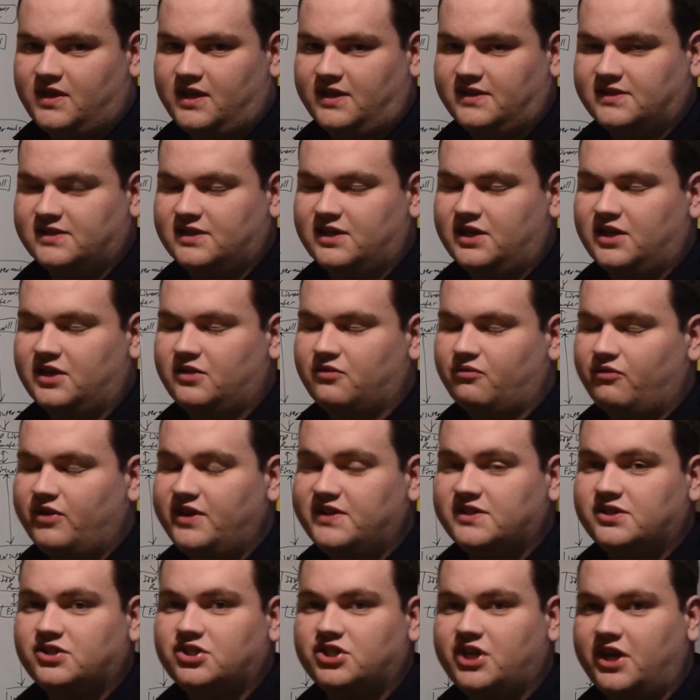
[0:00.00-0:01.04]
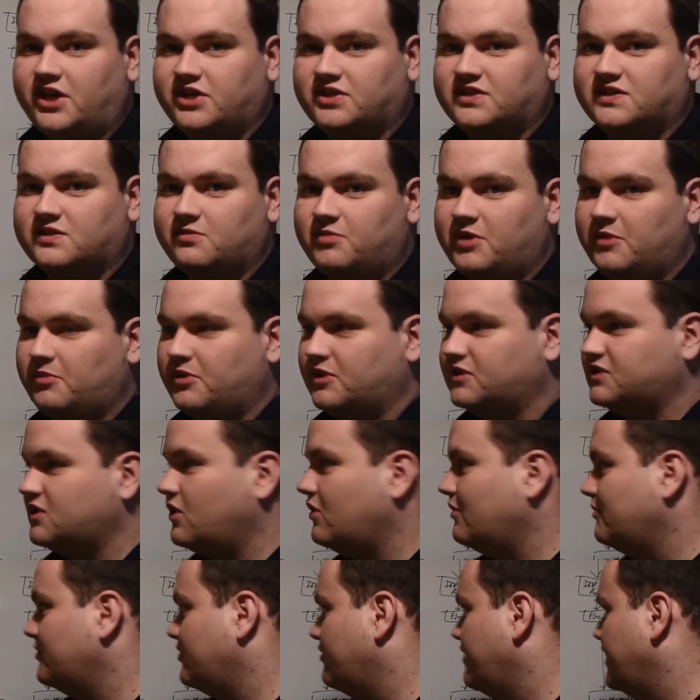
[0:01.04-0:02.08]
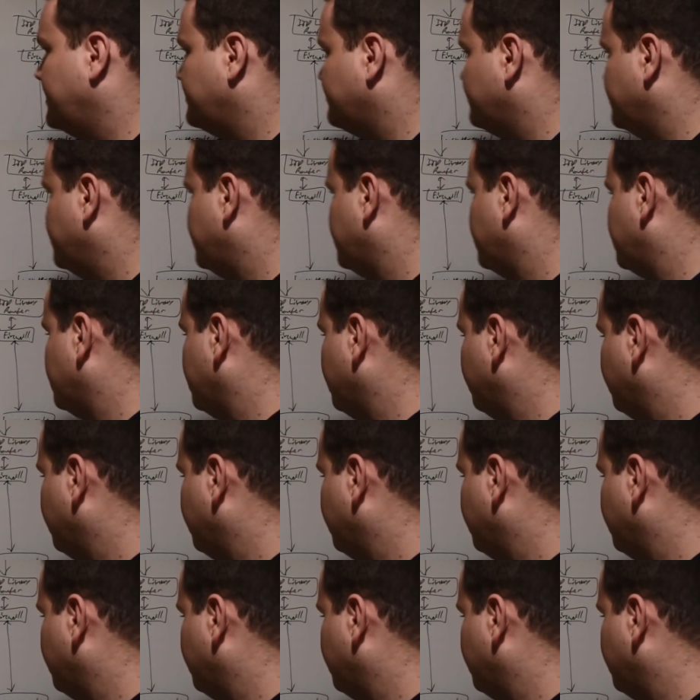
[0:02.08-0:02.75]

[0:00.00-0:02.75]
things like recent changes to people's home directories